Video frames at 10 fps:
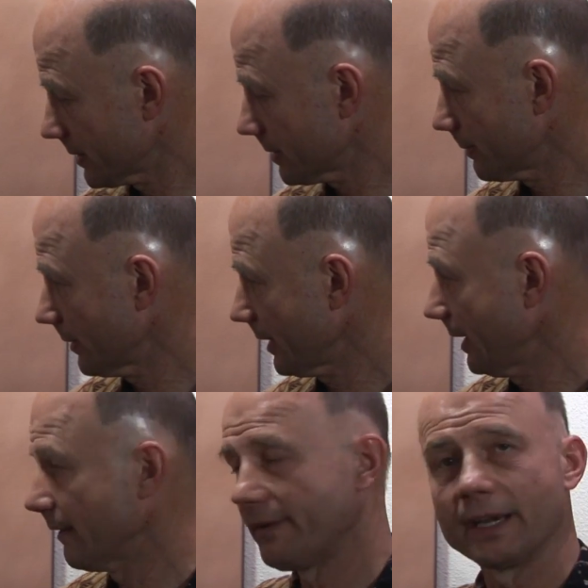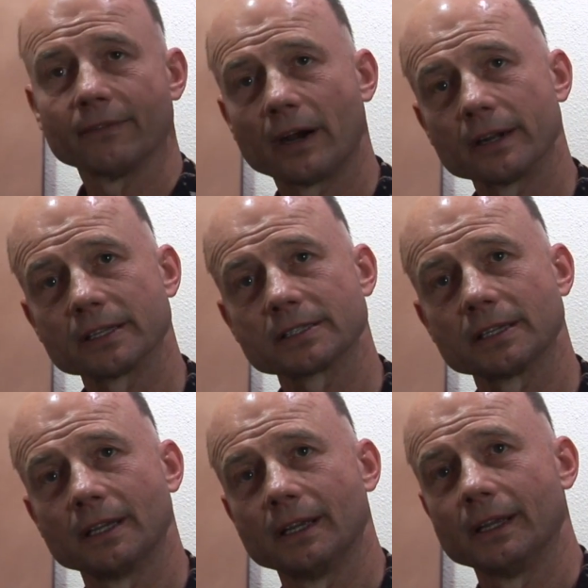some really innovative artists
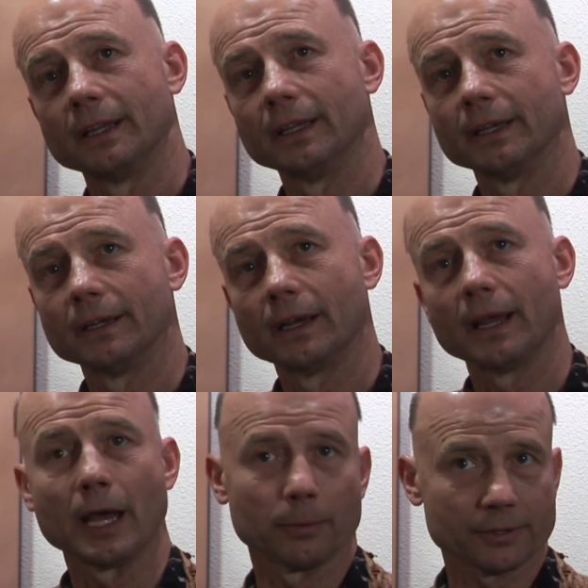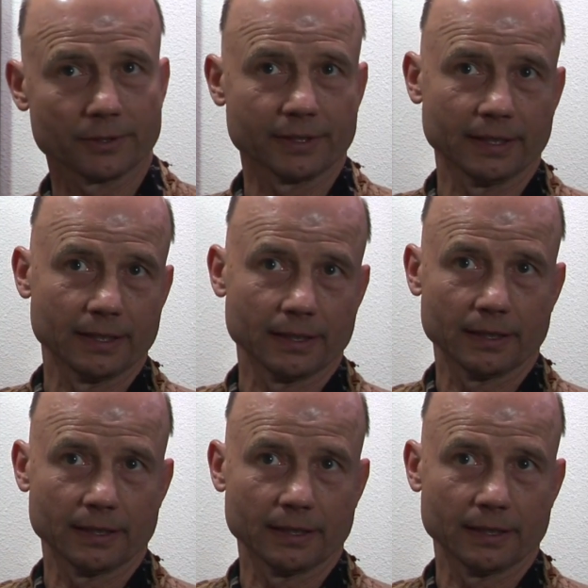in Albuquerque.